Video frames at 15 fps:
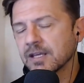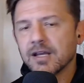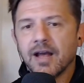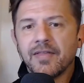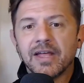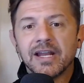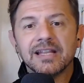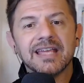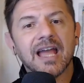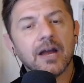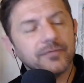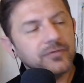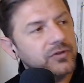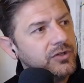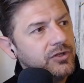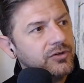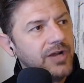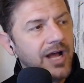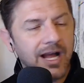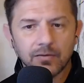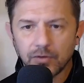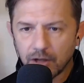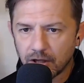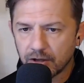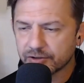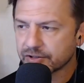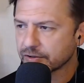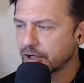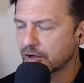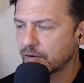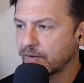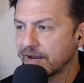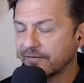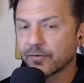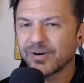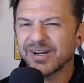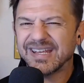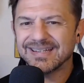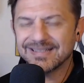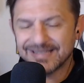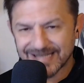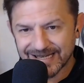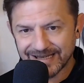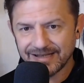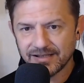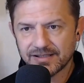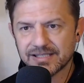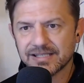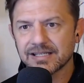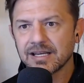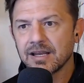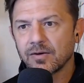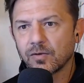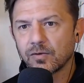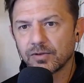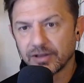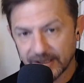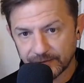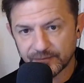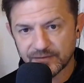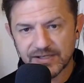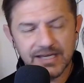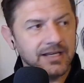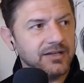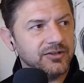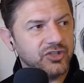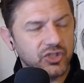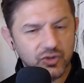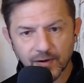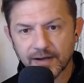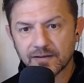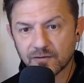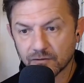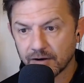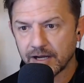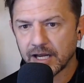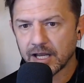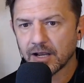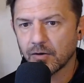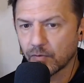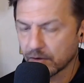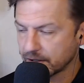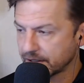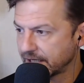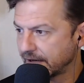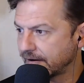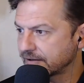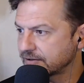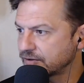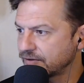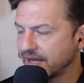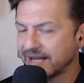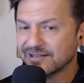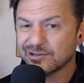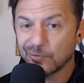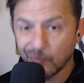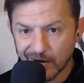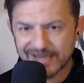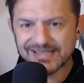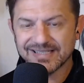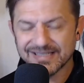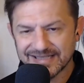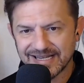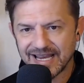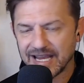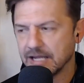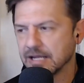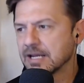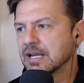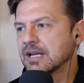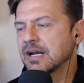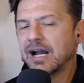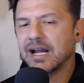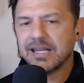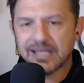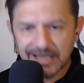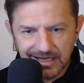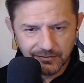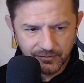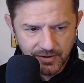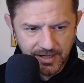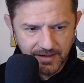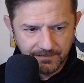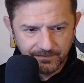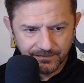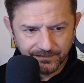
And then in the afternoon, I will also cut away for an intense lifting strength training workout. I do that twice a day. I eat right.